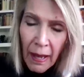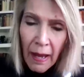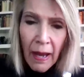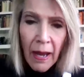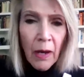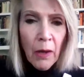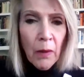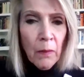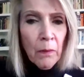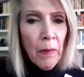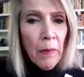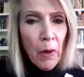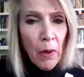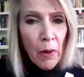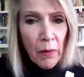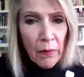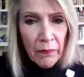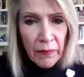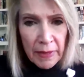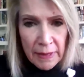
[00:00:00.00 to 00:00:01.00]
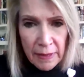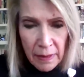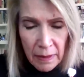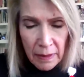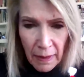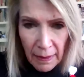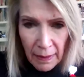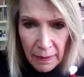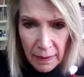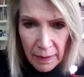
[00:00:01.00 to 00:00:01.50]
Are more of these
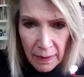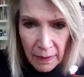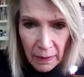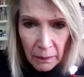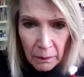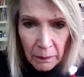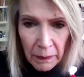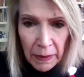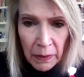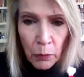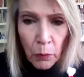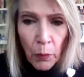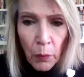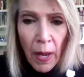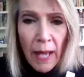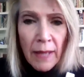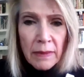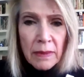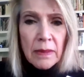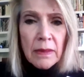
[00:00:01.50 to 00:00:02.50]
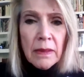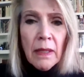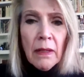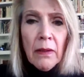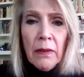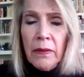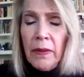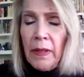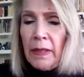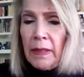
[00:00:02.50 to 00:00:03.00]
states in the Midwest?
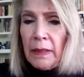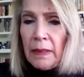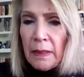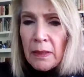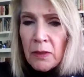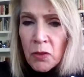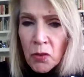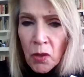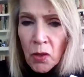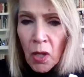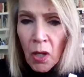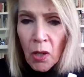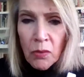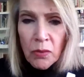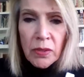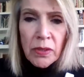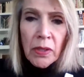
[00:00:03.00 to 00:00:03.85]
Are they East Coast?